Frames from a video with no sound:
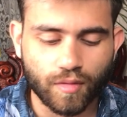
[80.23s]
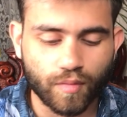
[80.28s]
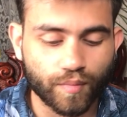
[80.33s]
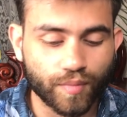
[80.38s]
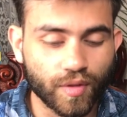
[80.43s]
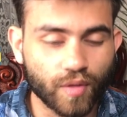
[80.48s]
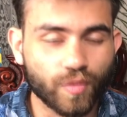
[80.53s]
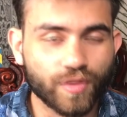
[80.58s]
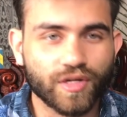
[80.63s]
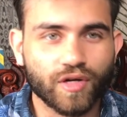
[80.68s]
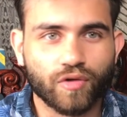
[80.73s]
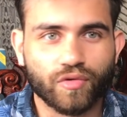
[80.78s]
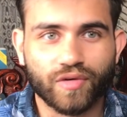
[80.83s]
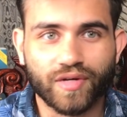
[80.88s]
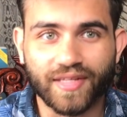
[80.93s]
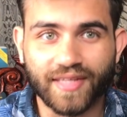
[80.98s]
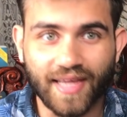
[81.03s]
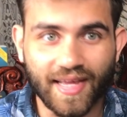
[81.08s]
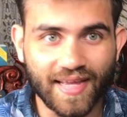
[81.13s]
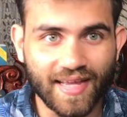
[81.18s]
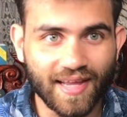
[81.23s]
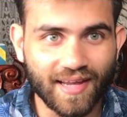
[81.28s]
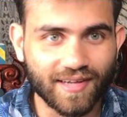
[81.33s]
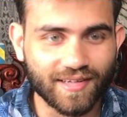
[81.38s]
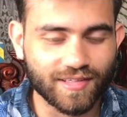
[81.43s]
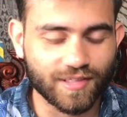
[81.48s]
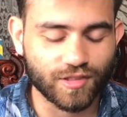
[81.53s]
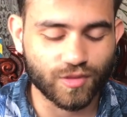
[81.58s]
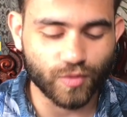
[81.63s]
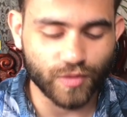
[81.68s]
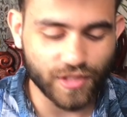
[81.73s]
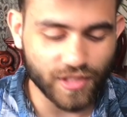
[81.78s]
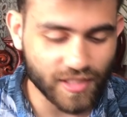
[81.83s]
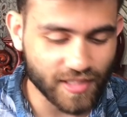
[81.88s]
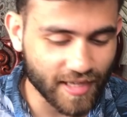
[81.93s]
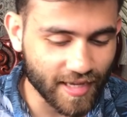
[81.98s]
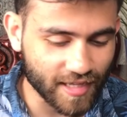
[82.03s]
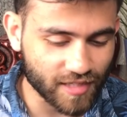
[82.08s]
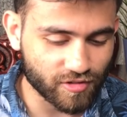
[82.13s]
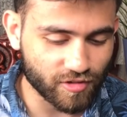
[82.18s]
But we don't really get calendars, we just
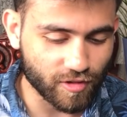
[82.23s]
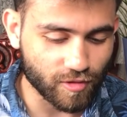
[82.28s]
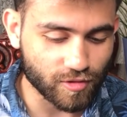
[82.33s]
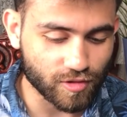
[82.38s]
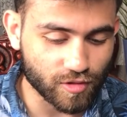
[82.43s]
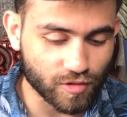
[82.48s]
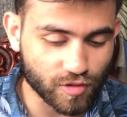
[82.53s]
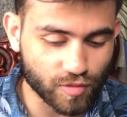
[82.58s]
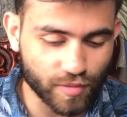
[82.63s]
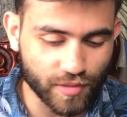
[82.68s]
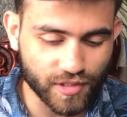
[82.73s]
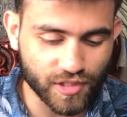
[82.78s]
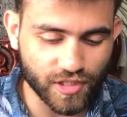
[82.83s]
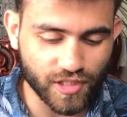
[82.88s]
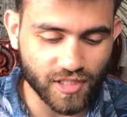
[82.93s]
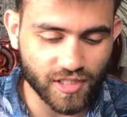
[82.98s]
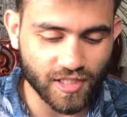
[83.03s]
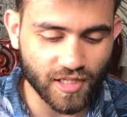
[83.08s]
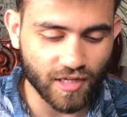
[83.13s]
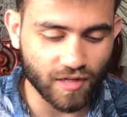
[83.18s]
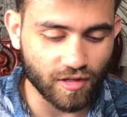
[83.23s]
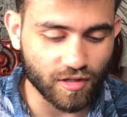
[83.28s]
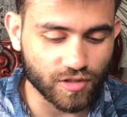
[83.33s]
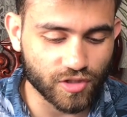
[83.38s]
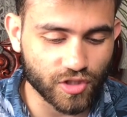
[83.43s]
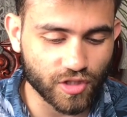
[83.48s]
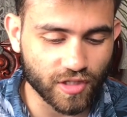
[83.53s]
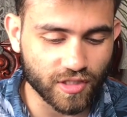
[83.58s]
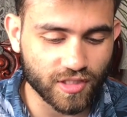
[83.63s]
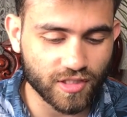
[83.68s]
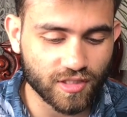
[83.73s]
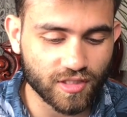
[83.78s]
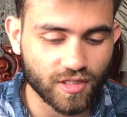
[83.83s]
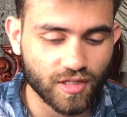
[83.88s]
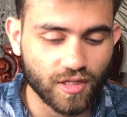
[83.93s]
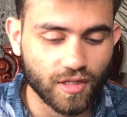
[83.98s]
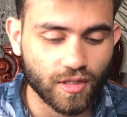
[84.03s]
get Excel spreadsheets at our trust.